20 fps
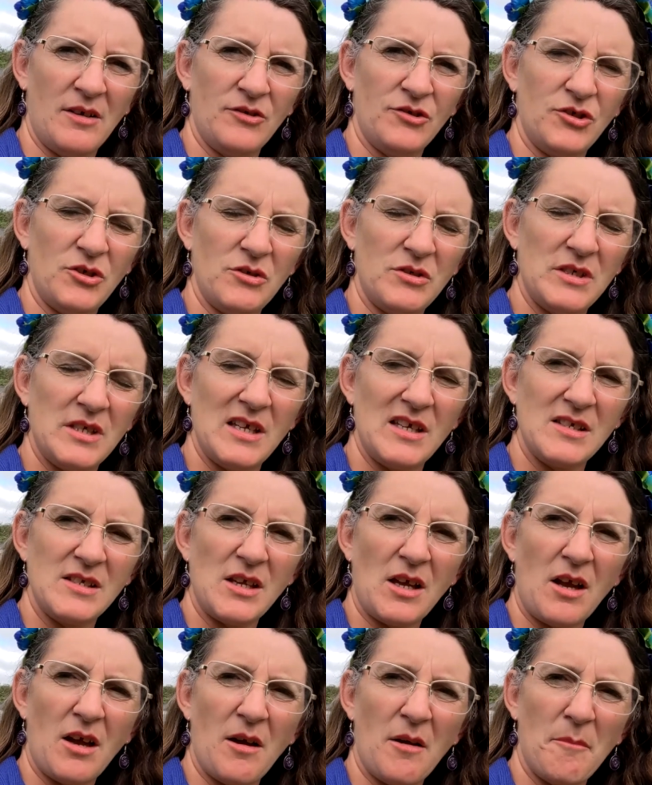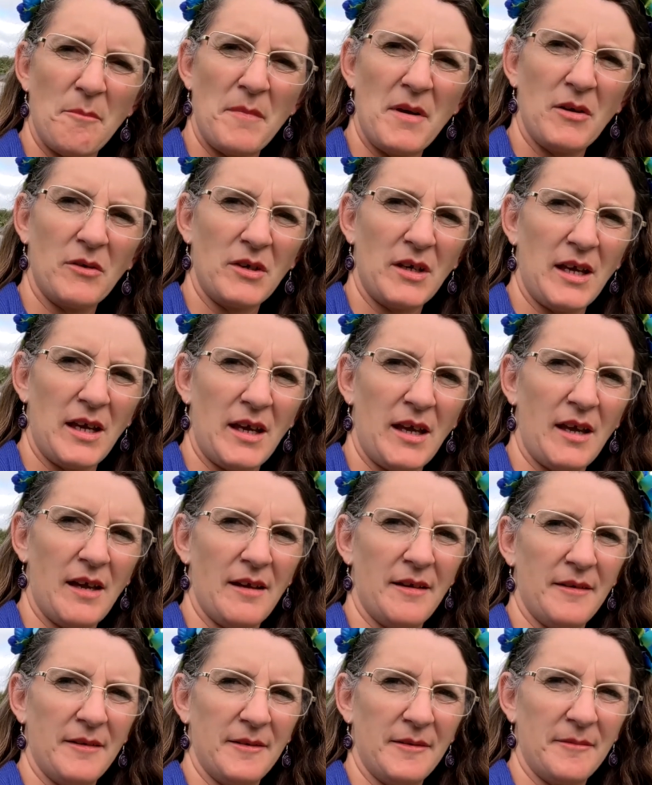juices are milky.
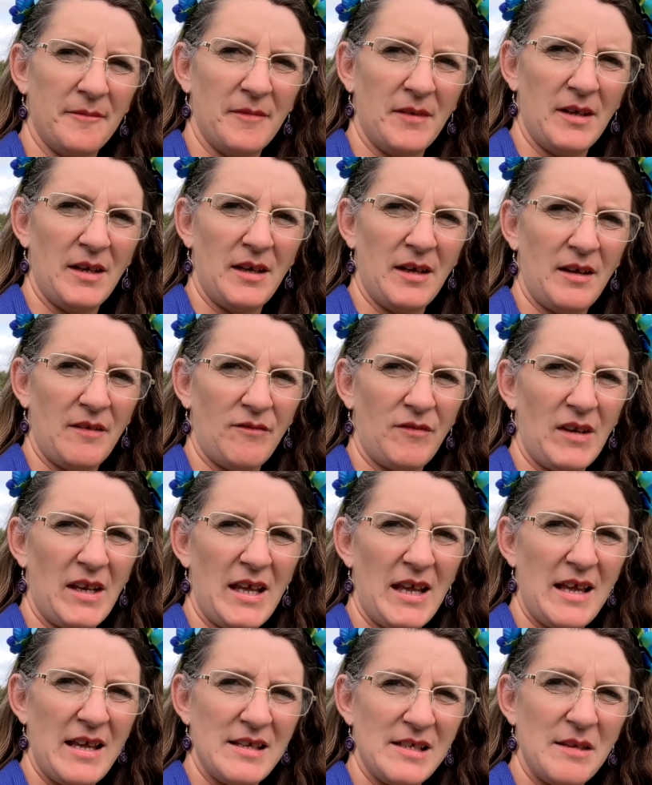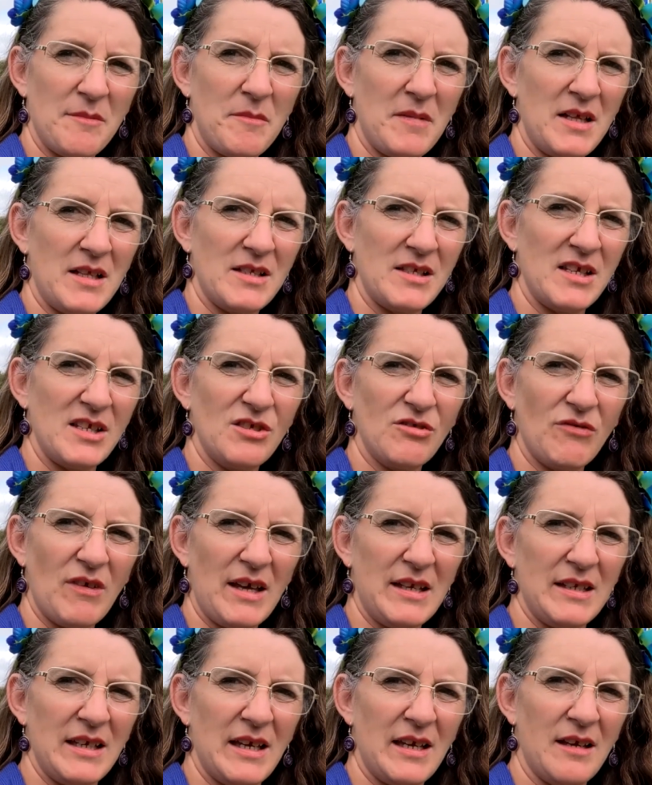If it is, it means it's ready.